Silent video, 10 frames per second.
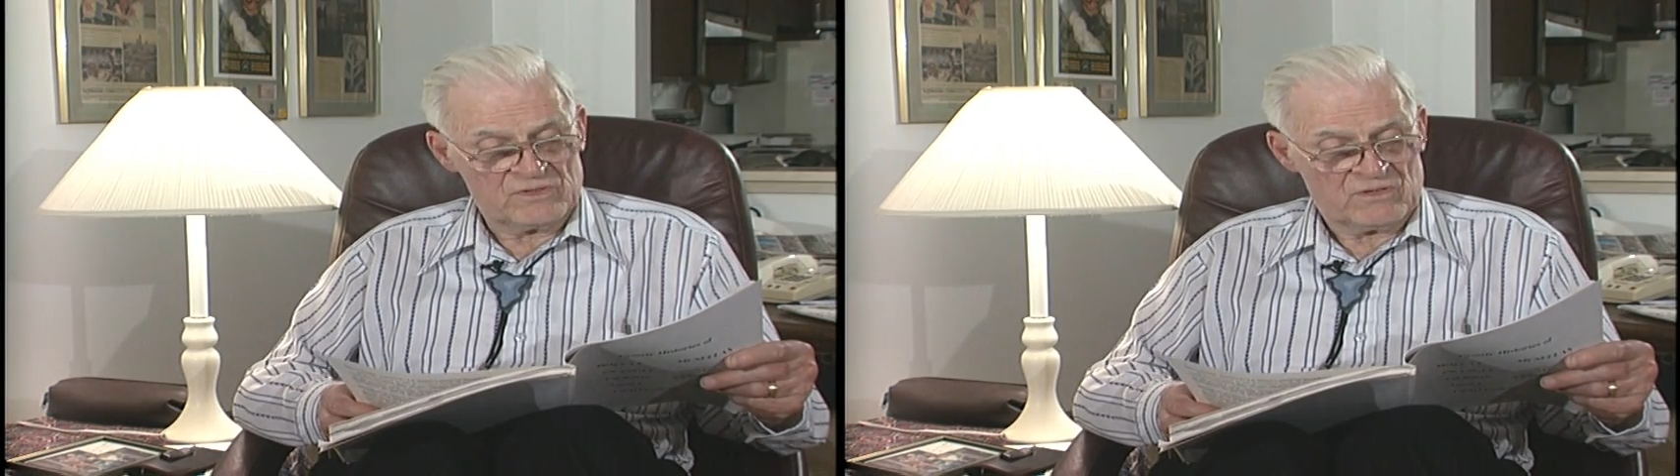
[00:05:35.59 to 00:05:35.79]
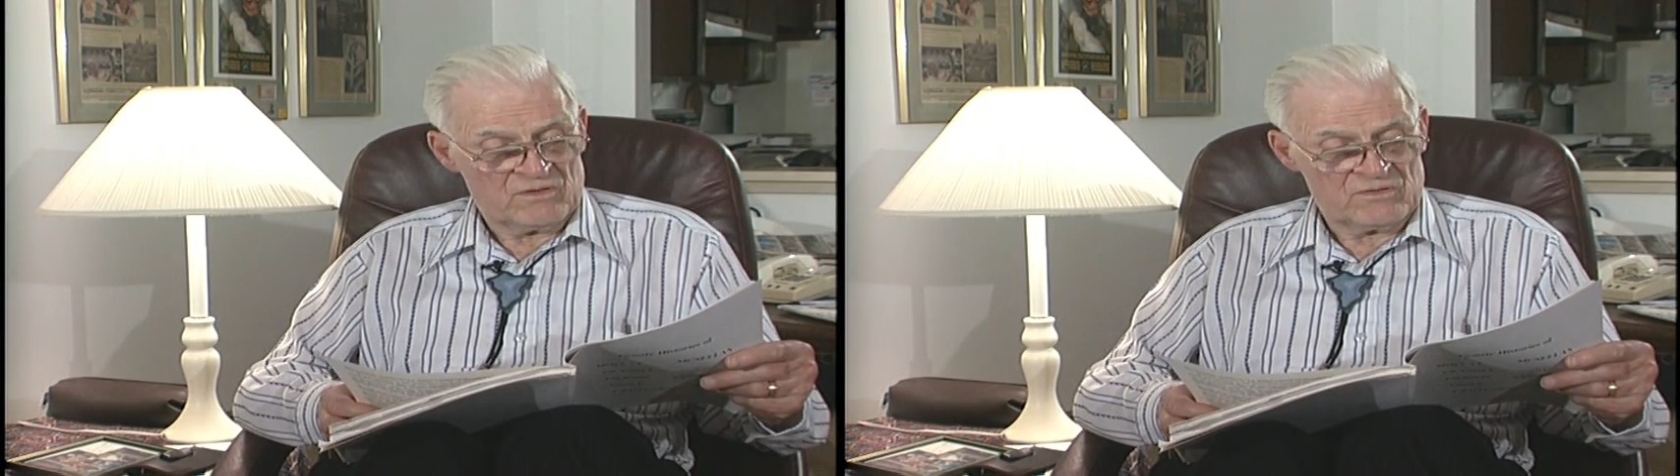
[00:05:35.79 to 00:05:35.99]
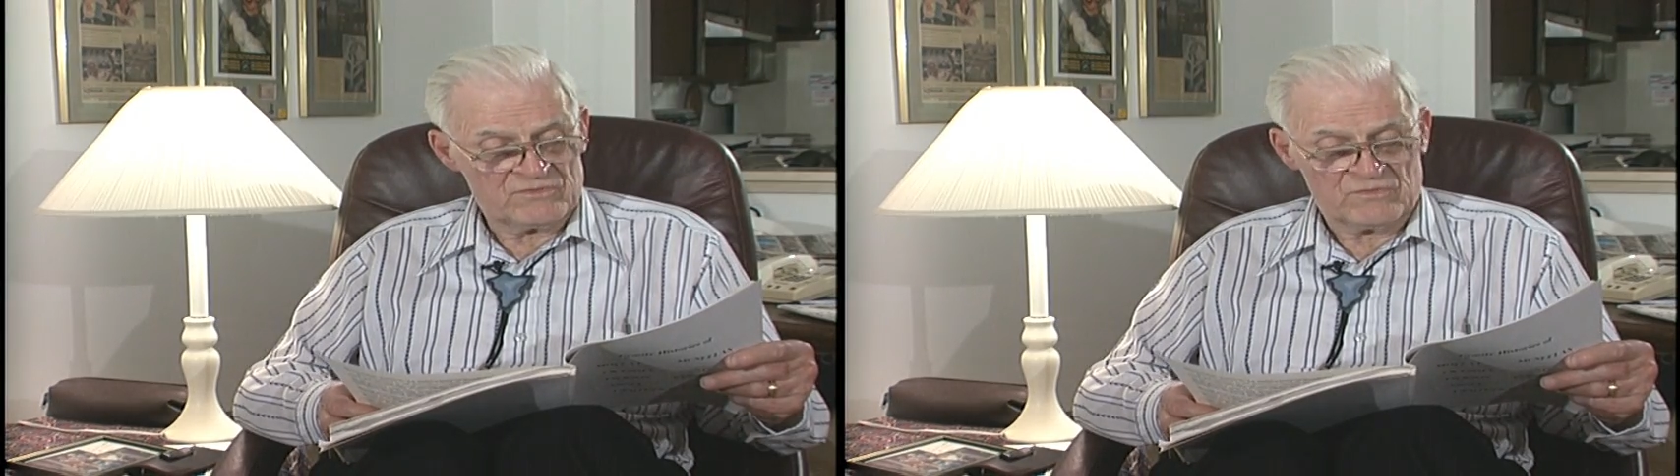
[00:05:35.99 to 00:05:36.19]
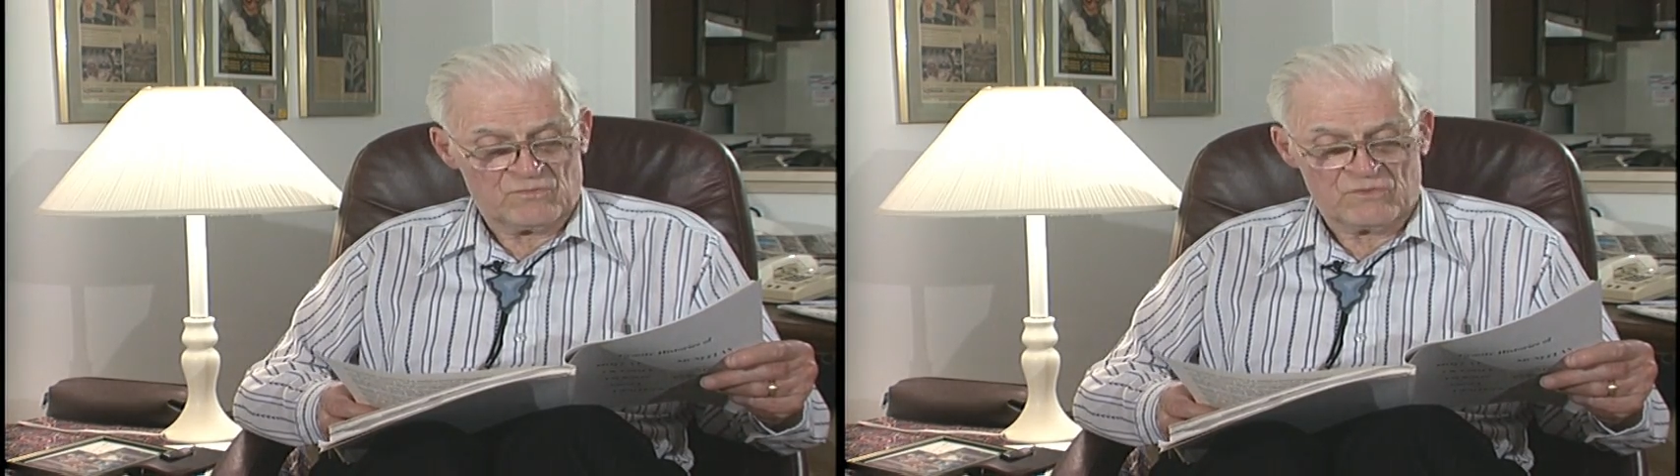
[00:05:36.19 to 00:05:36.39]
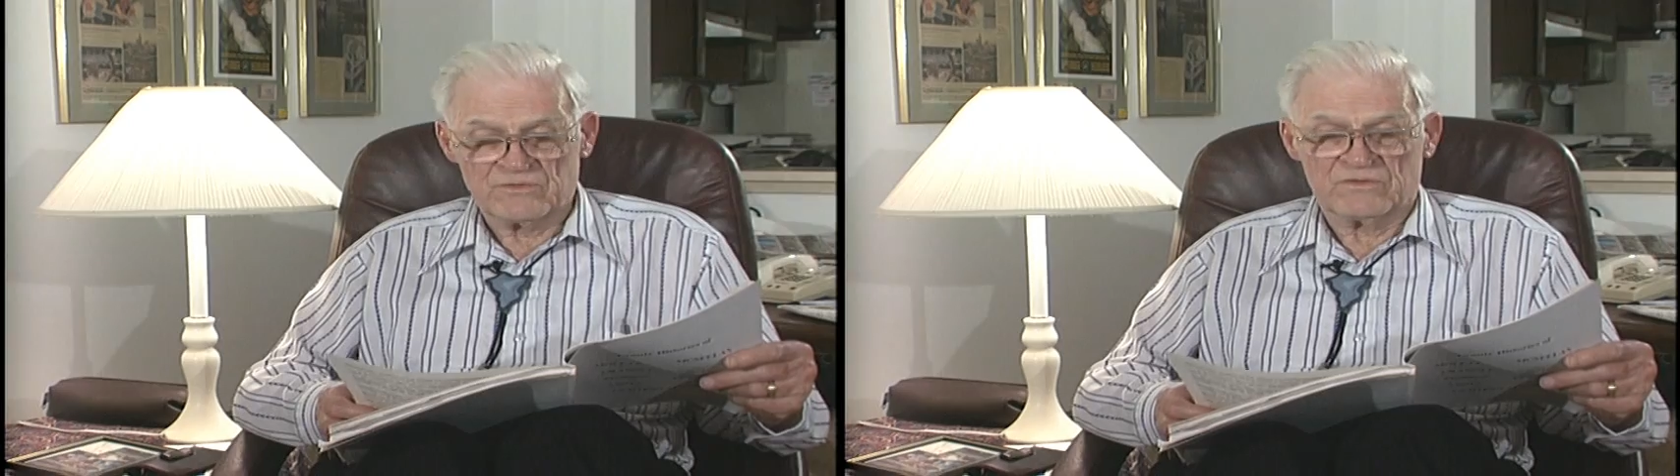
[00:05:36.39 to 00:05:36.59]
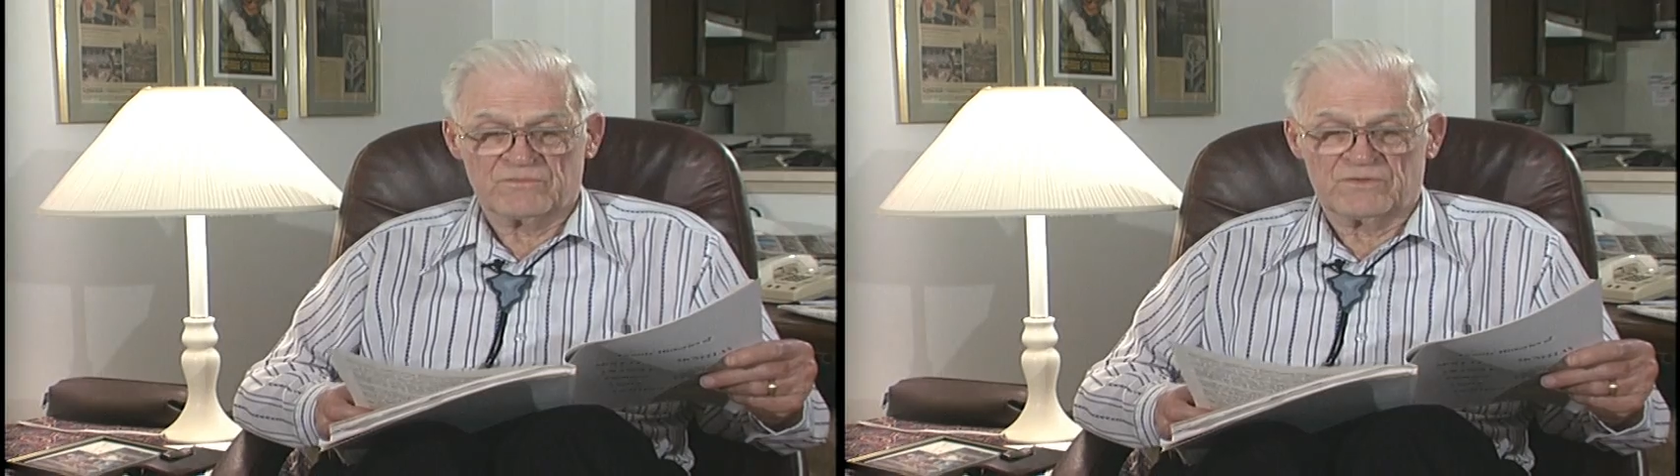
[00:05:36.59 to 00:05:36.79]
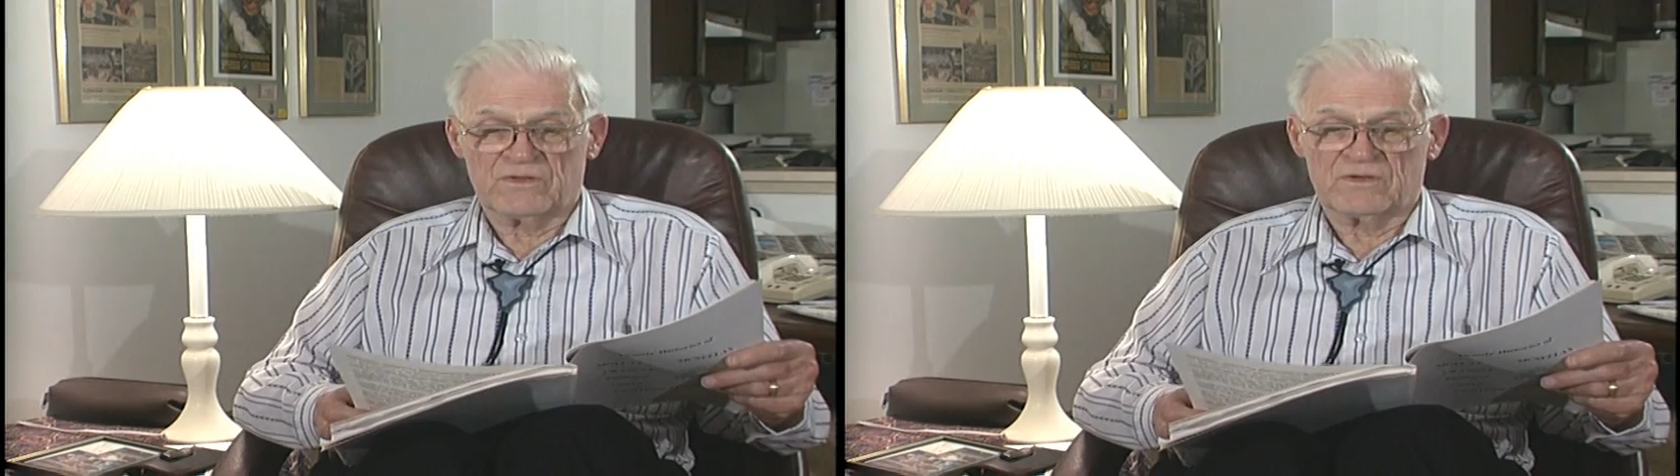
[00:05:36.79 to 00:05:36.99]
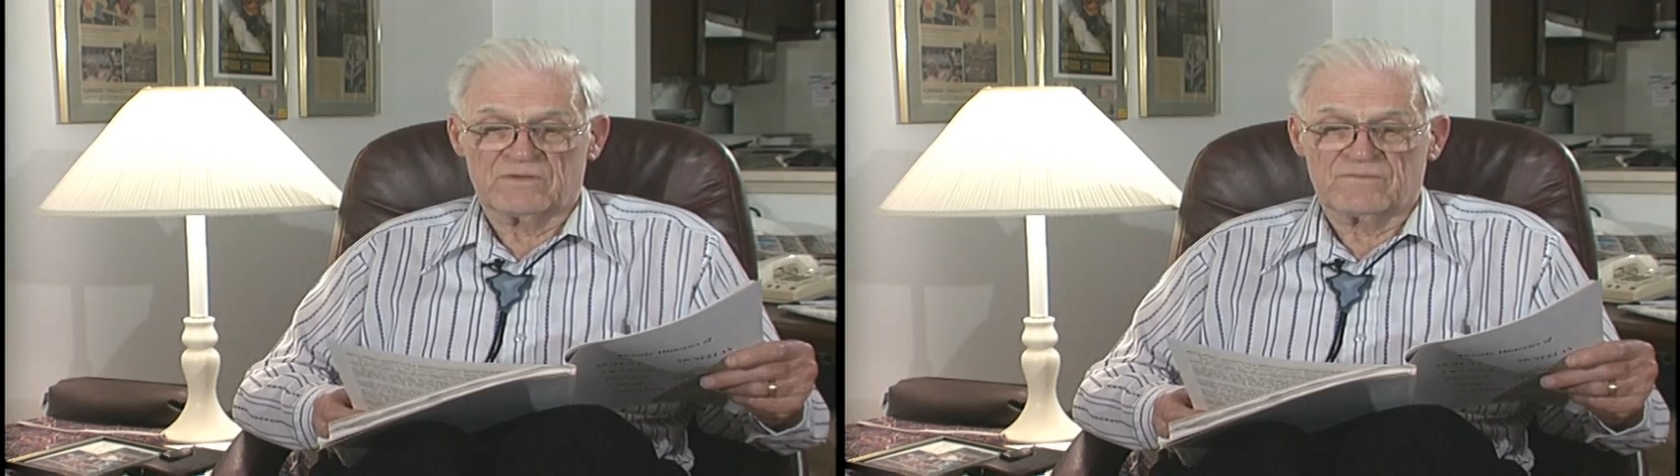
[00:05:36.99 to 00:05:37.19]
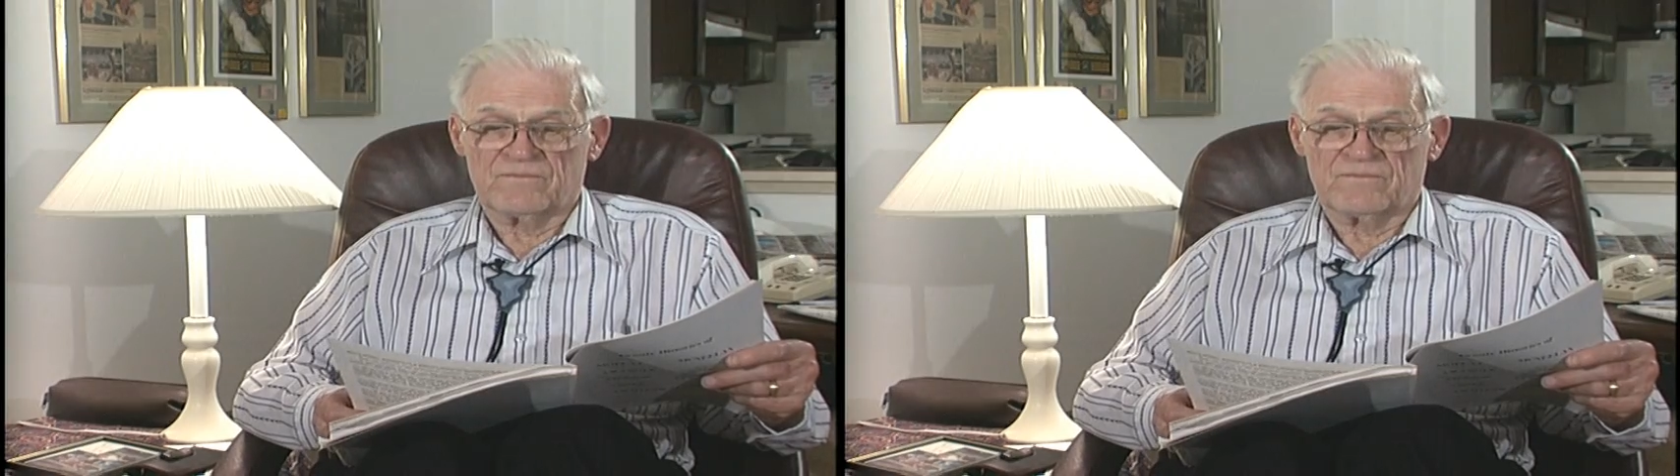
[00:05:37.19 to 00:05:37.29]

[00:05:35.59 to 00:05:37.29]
College in Washington, PA.